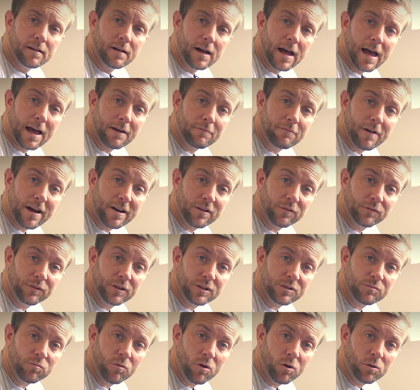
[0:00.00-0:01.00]
our rad on
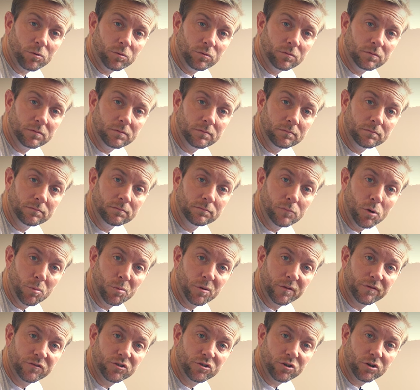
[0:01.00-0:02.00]
this wall.
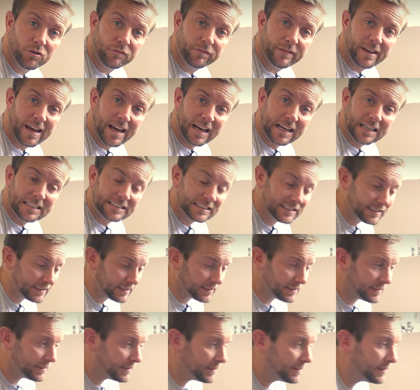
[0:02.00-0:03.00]
Moment of truth, guys.
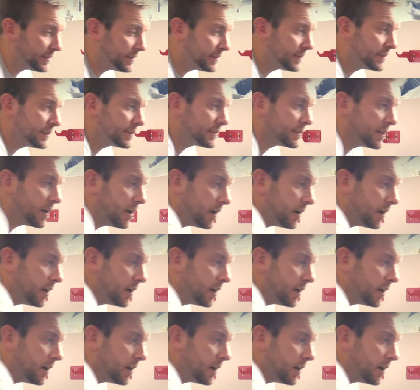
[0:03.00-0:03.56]
So